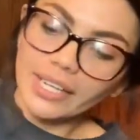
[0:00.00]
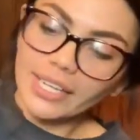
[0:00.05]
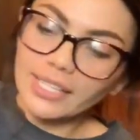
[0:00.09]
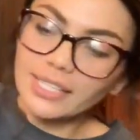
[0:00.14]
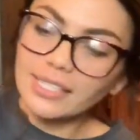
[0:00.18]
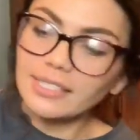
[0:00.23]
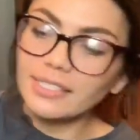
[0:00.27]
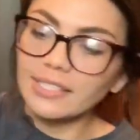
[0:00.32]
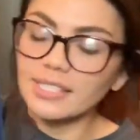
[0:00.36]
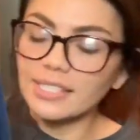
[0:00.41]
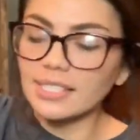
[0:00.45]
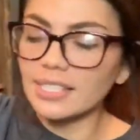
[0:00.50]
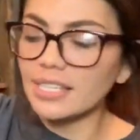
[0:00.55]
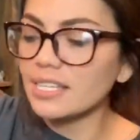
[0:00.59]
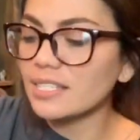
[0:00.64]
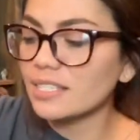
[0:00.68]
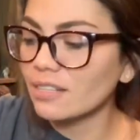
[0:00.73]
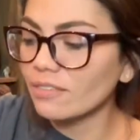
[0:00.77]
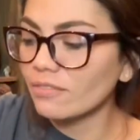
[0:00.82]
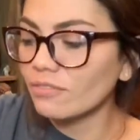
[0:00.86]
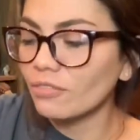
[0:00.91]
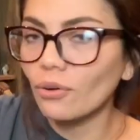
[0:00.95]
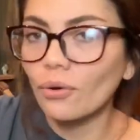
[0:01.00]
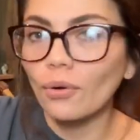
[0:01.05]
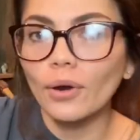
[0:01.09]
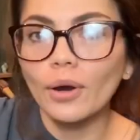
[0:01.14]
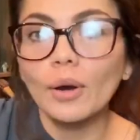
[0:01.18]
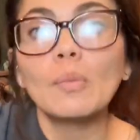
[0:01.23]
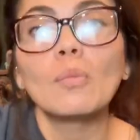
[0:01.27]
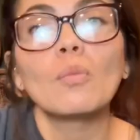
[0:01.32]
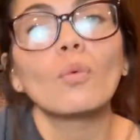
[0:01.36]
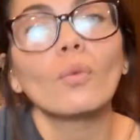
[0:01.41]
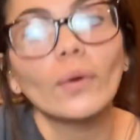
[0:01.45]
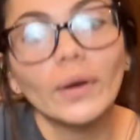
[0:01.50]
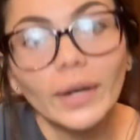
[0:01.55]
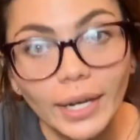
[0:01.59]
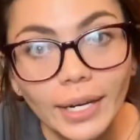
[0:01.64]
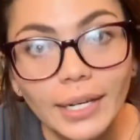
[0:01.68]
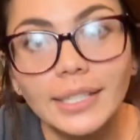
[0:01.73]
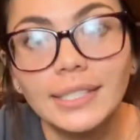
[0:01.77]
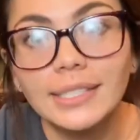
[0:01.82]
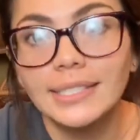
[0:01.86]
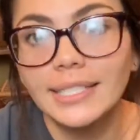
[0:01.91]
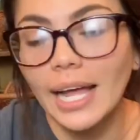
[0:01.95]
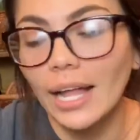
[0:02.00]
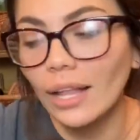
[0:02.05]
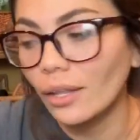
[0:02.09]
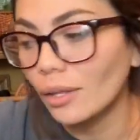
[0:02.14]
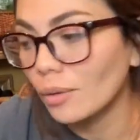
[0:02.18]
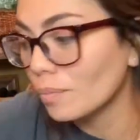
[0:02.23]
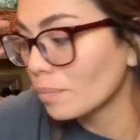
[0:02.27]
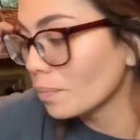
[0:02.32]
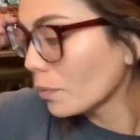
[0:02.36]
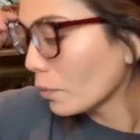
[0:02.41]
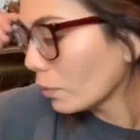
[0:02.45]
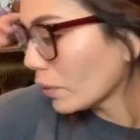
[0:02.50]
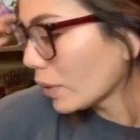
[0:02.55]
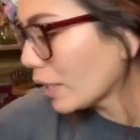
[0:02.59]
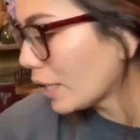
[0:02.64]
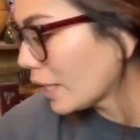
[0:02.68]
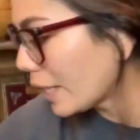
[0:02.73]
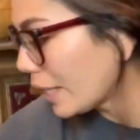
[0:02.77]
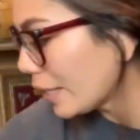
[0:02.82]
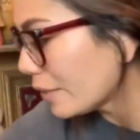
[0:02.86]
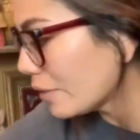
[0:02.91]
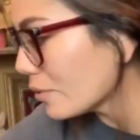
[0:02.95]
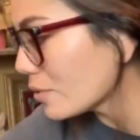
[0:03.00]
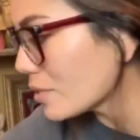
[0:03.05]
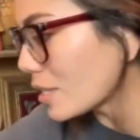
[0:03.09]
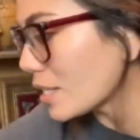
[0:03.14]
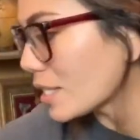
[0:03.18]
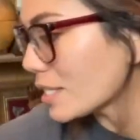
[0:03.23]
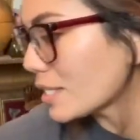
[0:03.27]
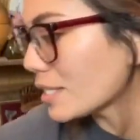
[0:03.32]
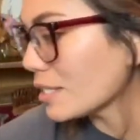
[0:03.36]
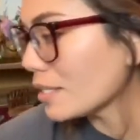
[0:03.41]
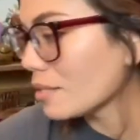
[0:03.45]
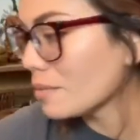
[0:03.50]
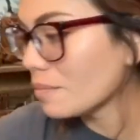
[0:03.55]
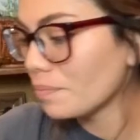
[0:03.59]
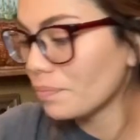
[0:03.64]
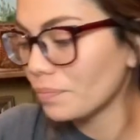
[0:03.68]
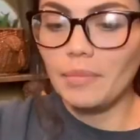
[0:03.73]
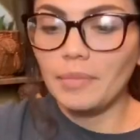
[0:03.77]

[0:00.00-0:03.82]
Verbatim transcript: It's the season for them. We're gonna sell them. We're gonna get those listed.